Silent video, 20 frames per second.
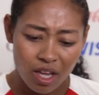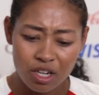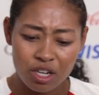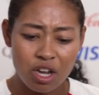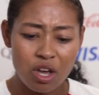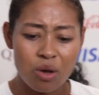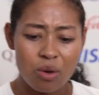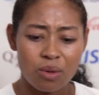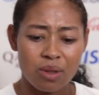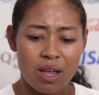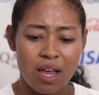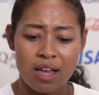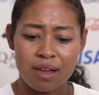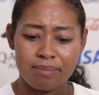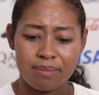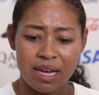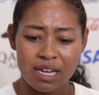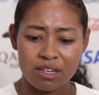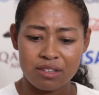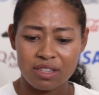No,
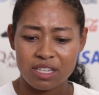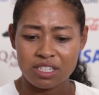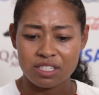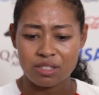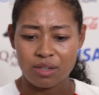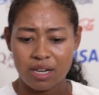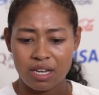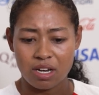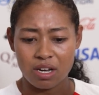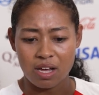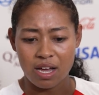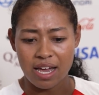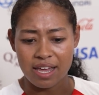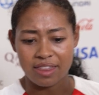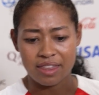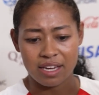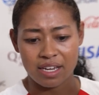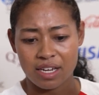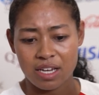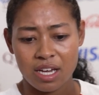um, I don't think so at all.
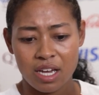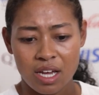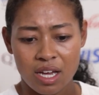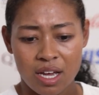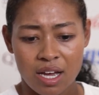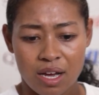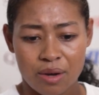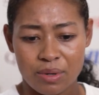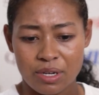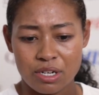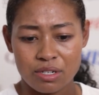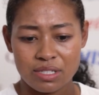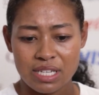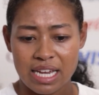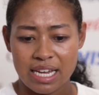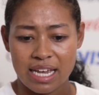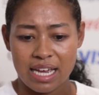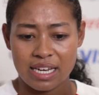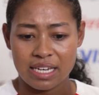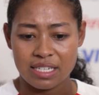I think we don't
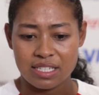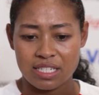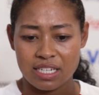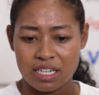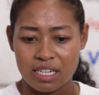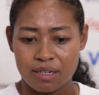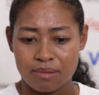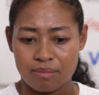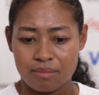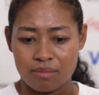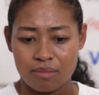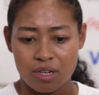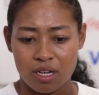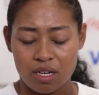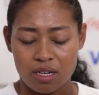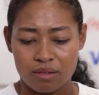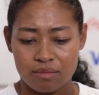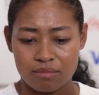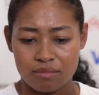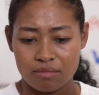take any team,
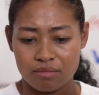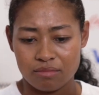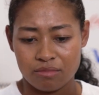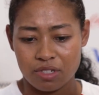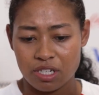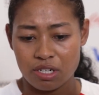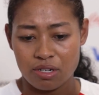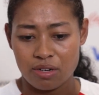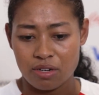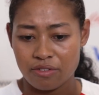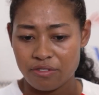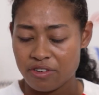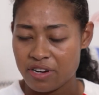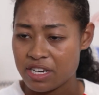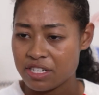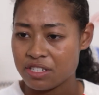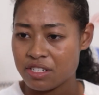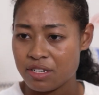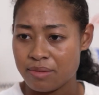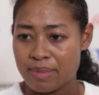um, we don't
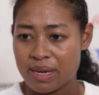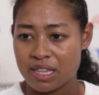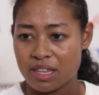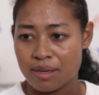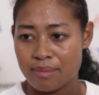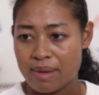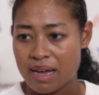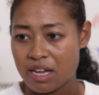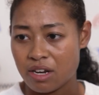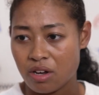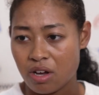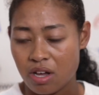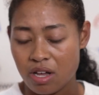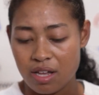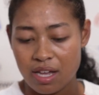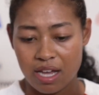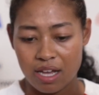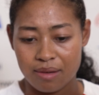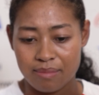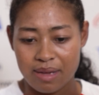overestimate them at
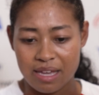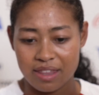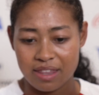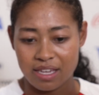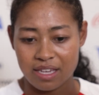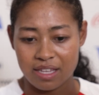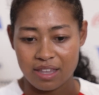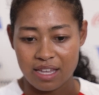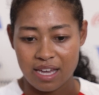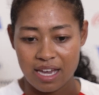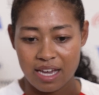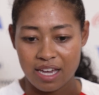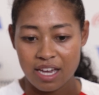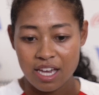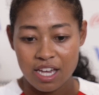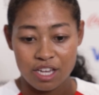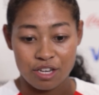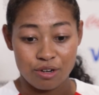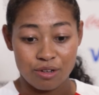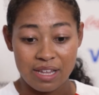all. Um, I think that,
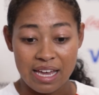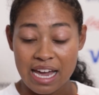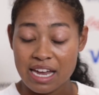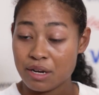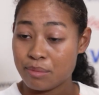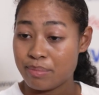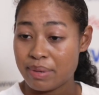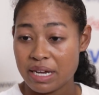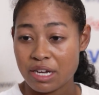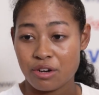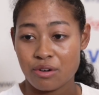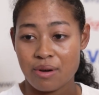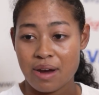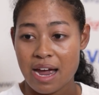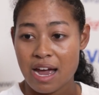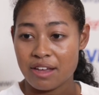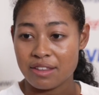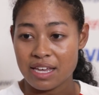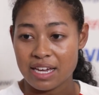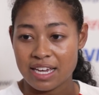you know, they had a big
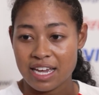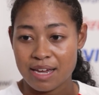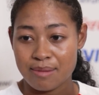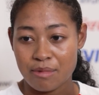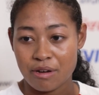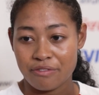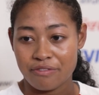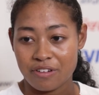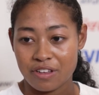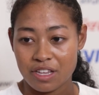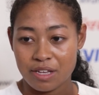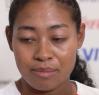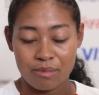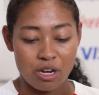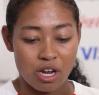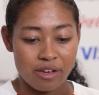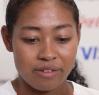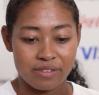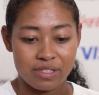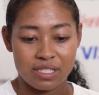crowd that came out for them,
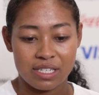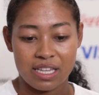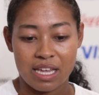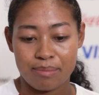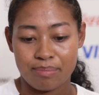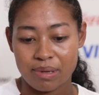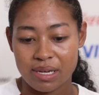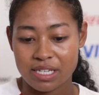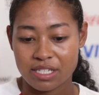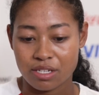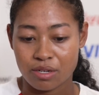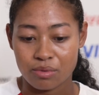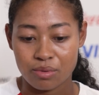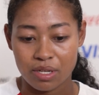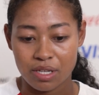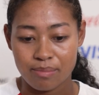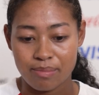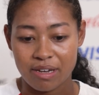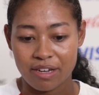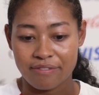and obviously that plays a
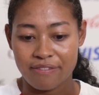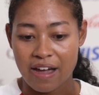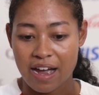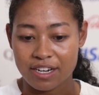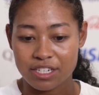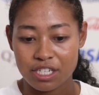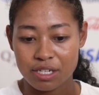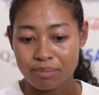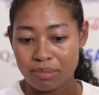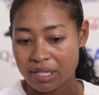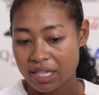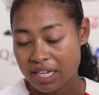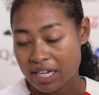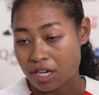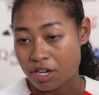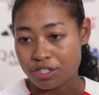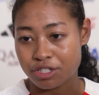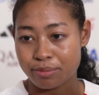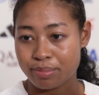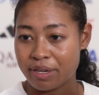really big factor, but they
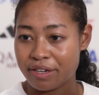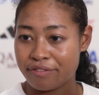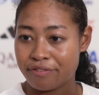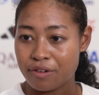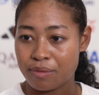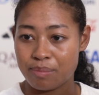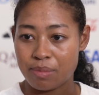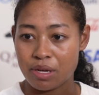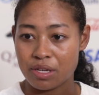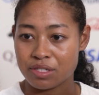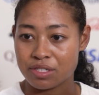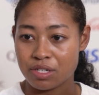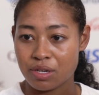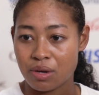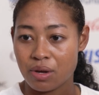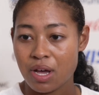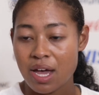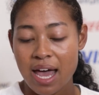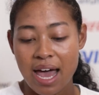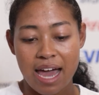can also play football.
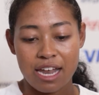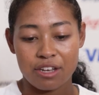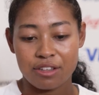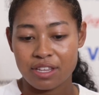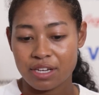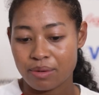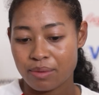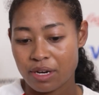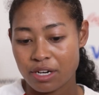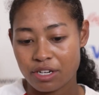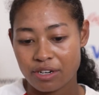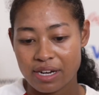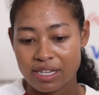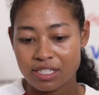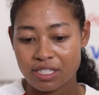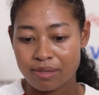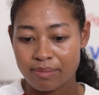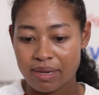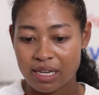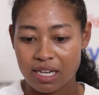So I don't think we
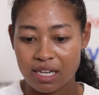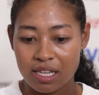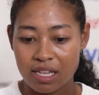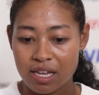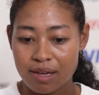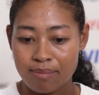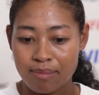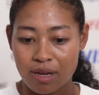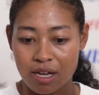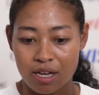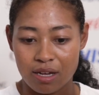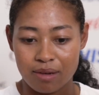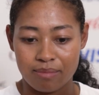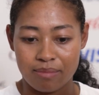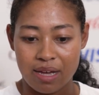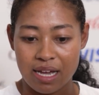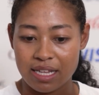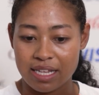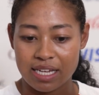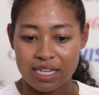underestimated them.
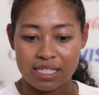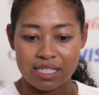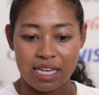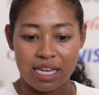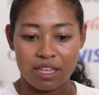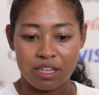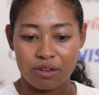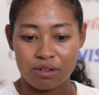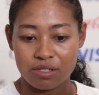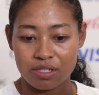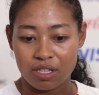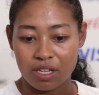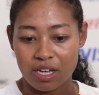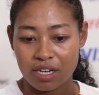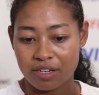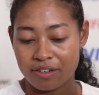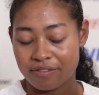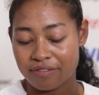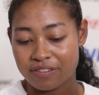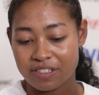Um, like I said, there was a
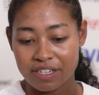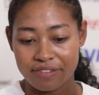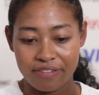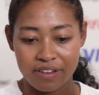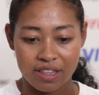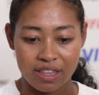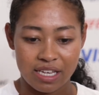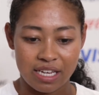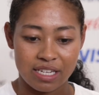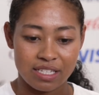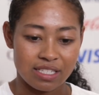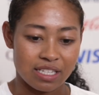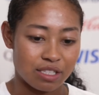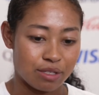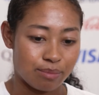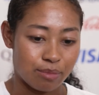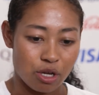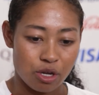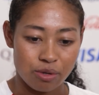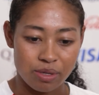lot of different things,
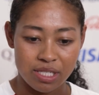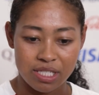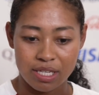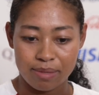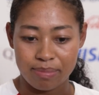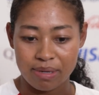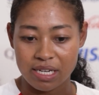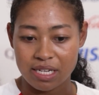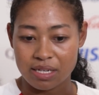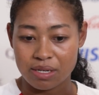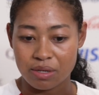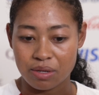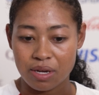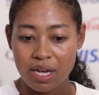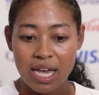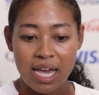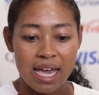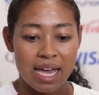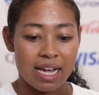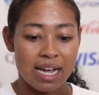like the ball was slipping, and
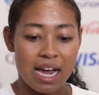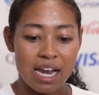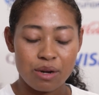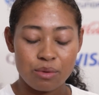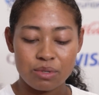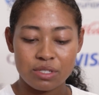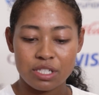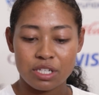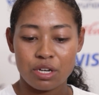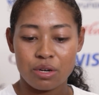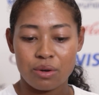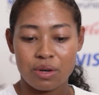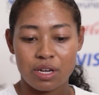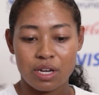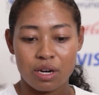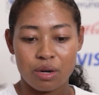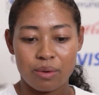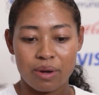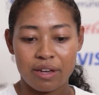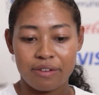it, it kind of wasn't
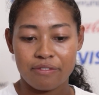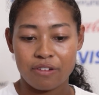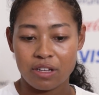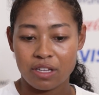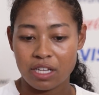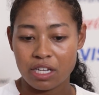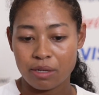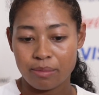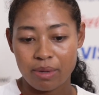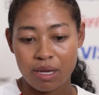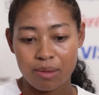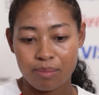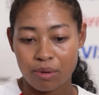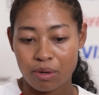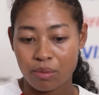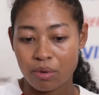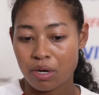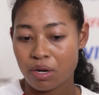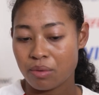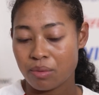going our way for a little bit,
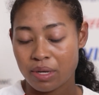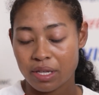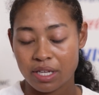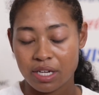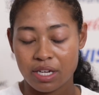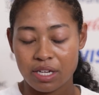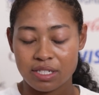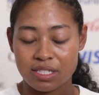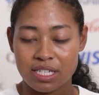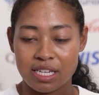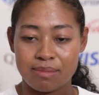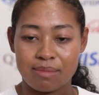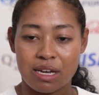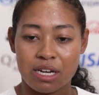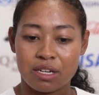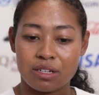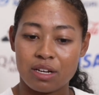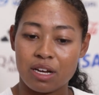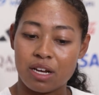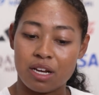but we're a really good team
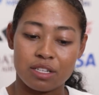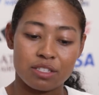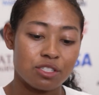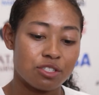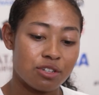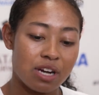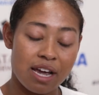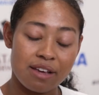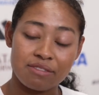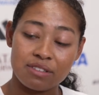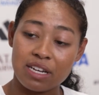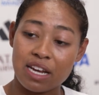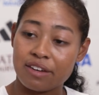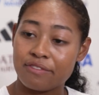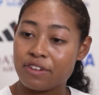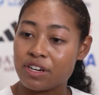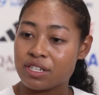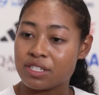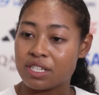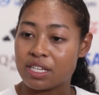that uh, strives in
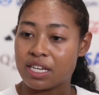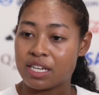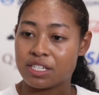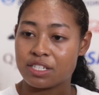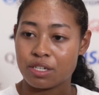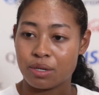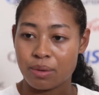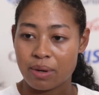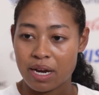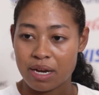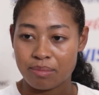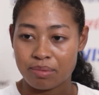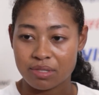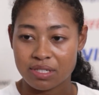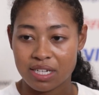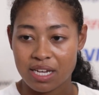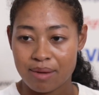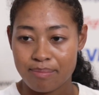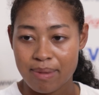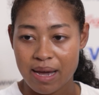adversity, so we're able
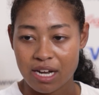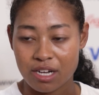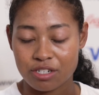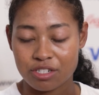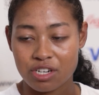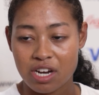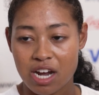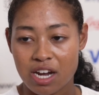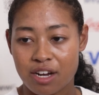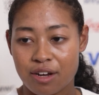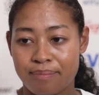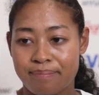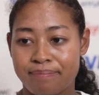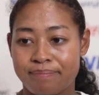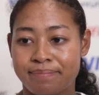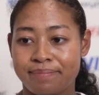to get back on track.